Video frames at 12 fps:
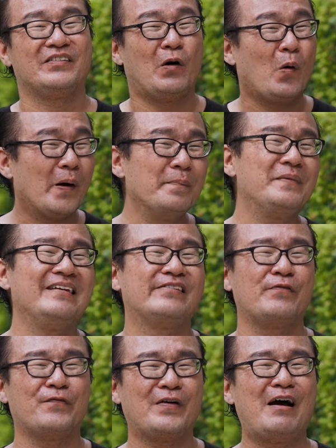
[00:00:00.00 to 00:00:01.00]
the
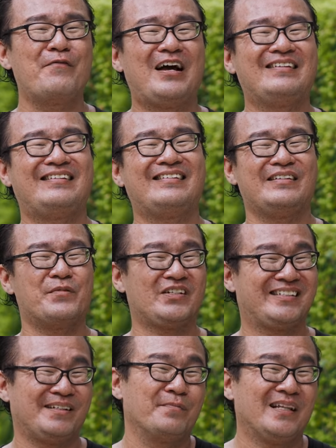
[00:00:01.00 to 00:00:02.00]
OM-D's 5-axis image
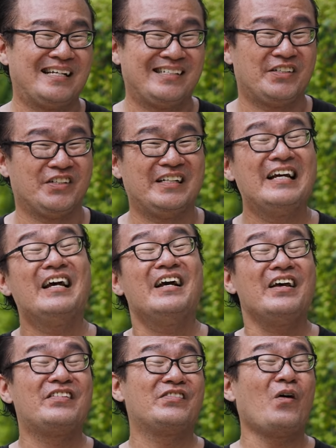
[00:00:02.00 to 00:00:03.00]
stabilization, is